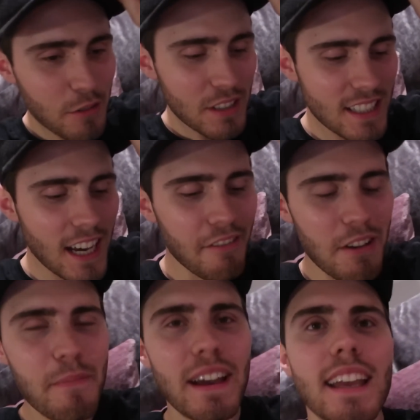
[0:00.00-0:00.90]
who was
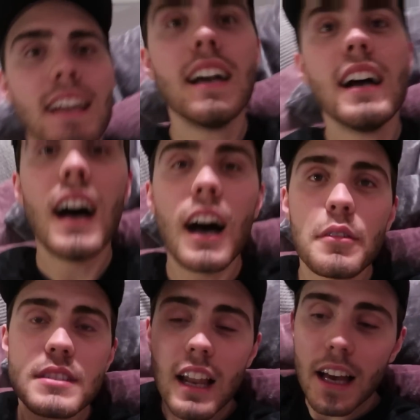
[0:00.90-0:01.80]
serving me, I
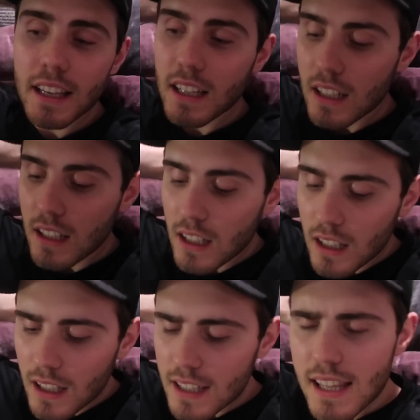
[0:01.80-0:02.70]
was like,
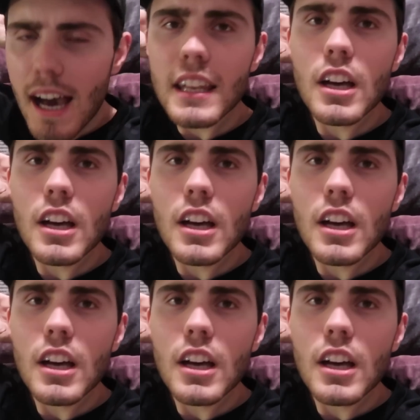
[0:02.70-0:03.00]
"Is that